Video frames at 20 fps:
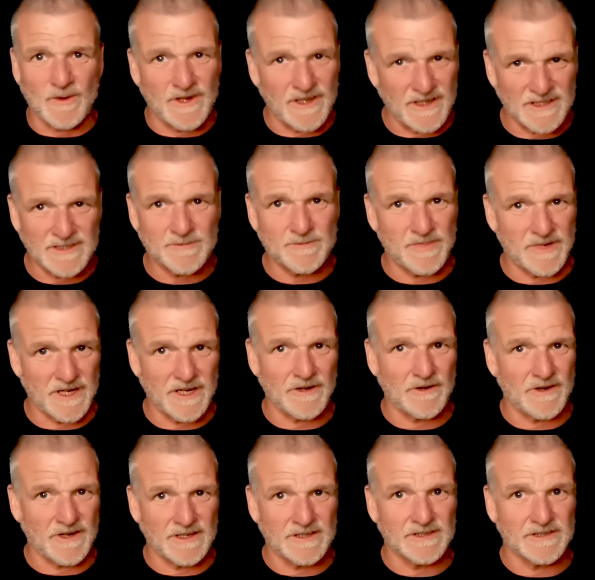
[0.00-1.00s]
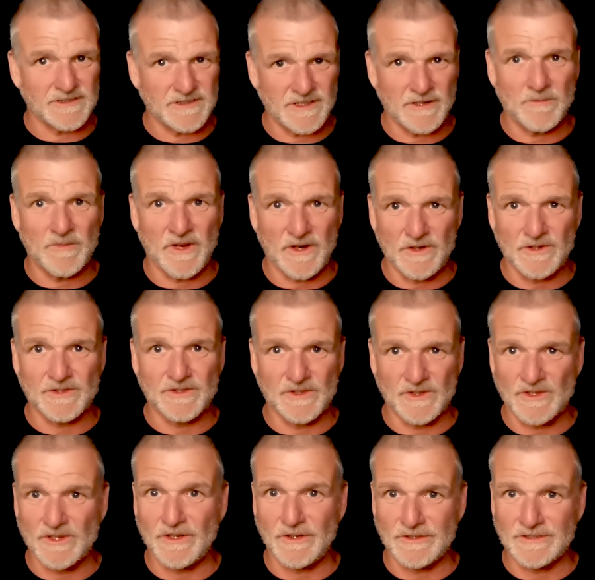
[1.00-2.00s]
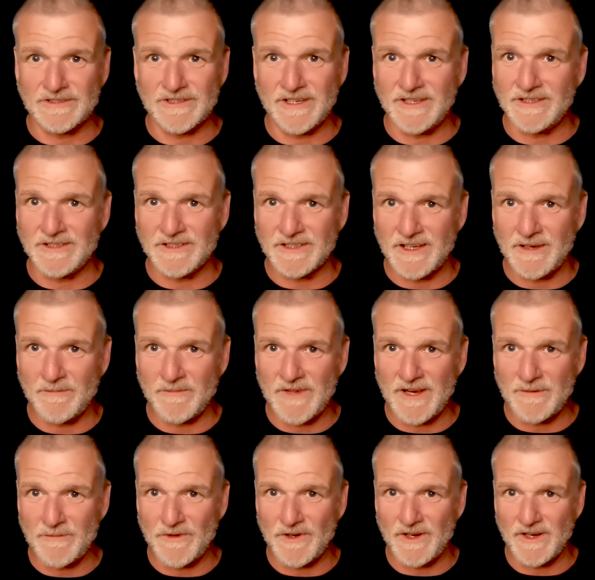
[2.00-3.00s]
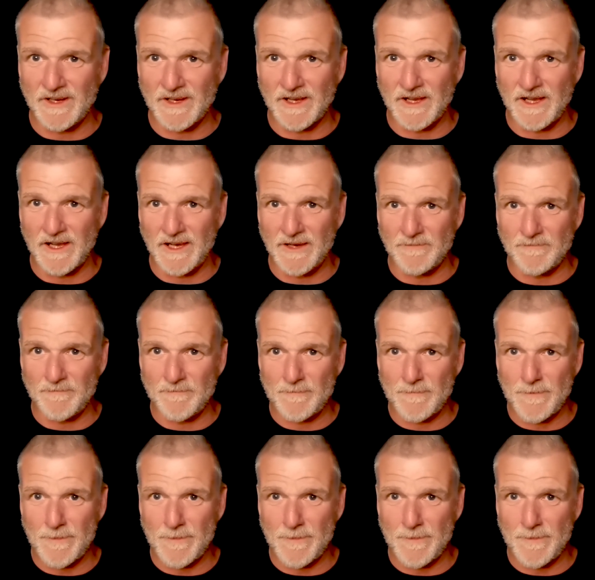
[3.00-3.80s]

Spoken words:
we experience the emotional content of that memory again.